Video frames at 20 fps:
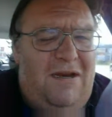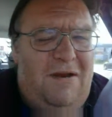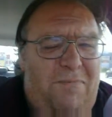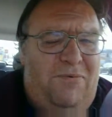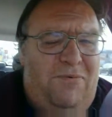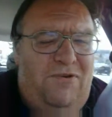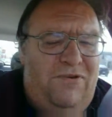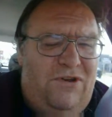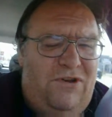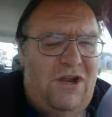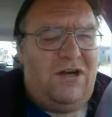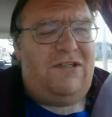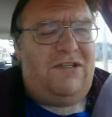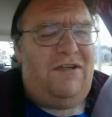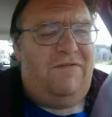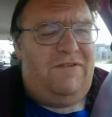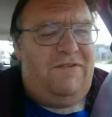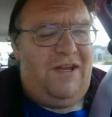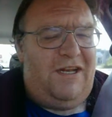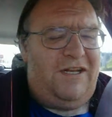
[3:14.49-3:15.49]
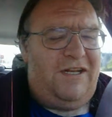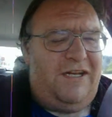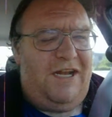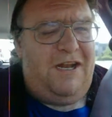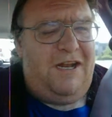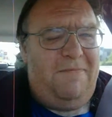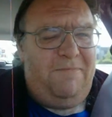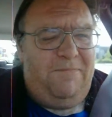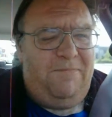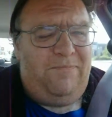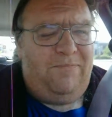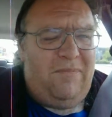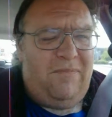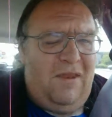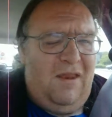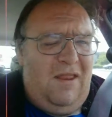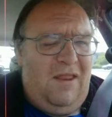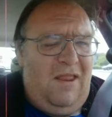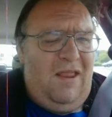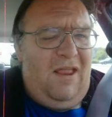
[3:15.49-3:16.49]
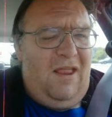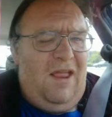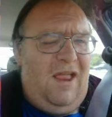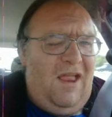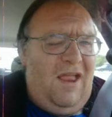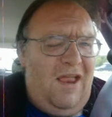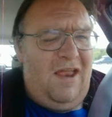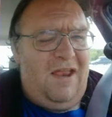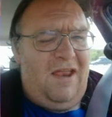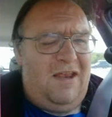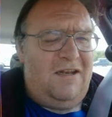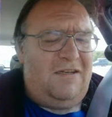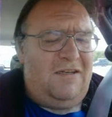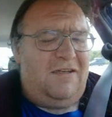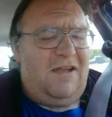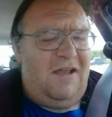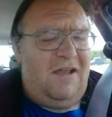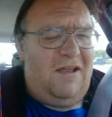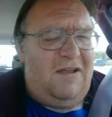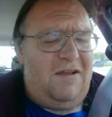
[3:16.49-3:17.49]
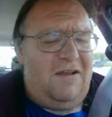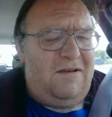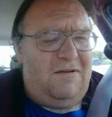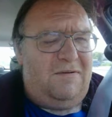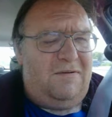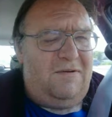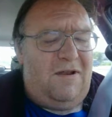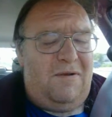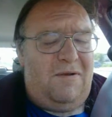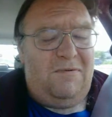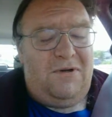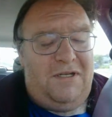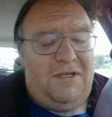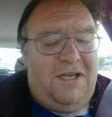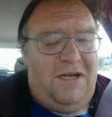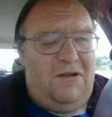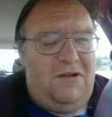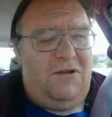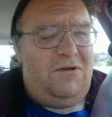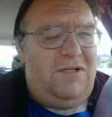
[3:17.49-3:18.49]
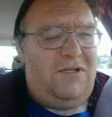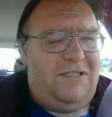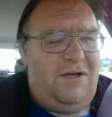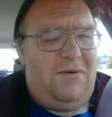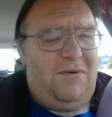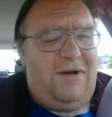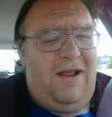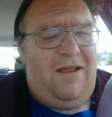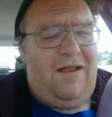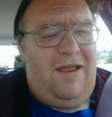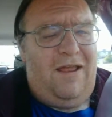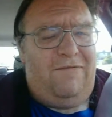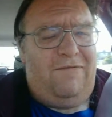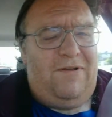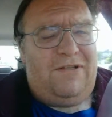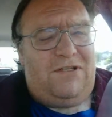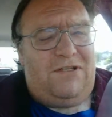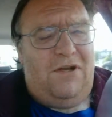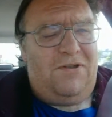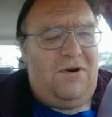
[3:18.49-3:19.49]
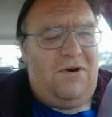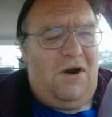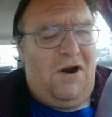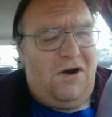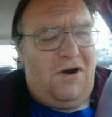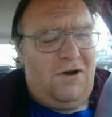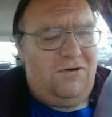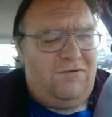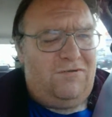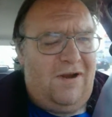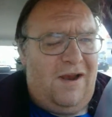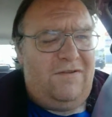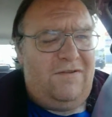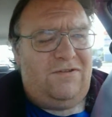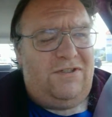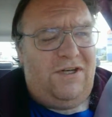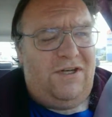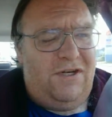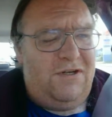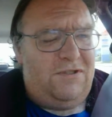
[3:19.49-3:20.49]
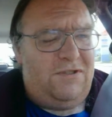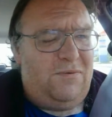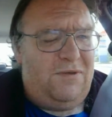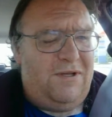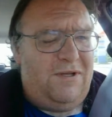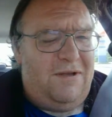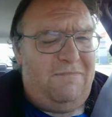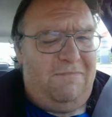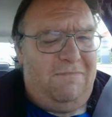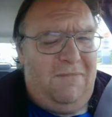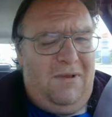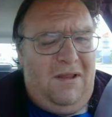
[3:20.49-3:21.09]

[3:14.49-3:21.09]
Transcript: a productive day today. And I'm going to take a look to see what I have as other hard drives to use with it.